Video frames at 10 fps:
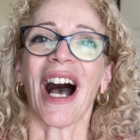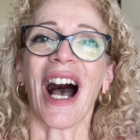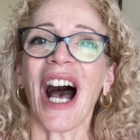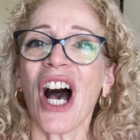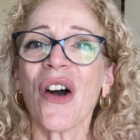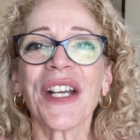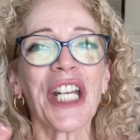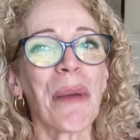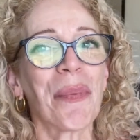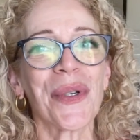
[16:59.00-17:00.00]
How
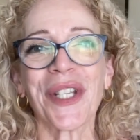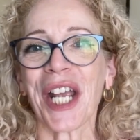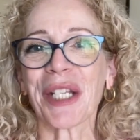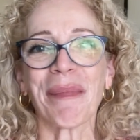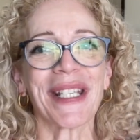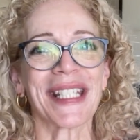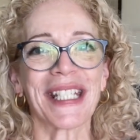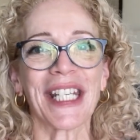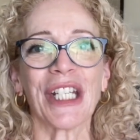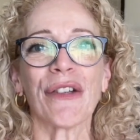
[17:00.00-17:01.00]
can I protect my
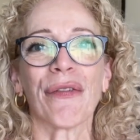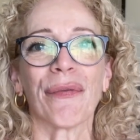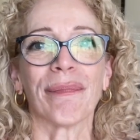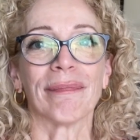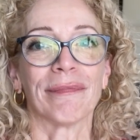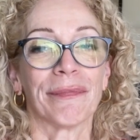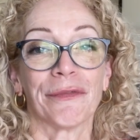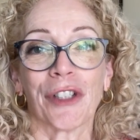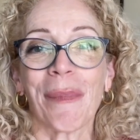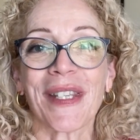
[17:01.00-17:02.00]
skin
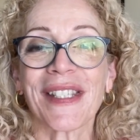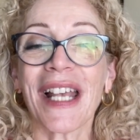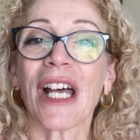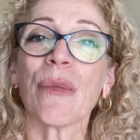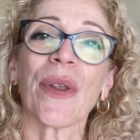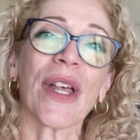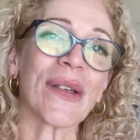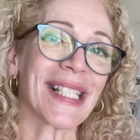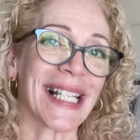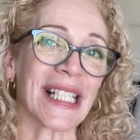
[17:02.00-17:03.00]
from the sun
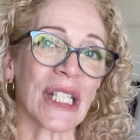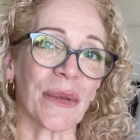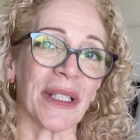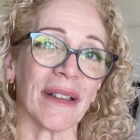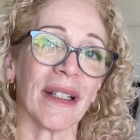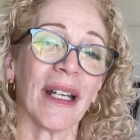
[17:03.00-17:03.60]
without sunscreen?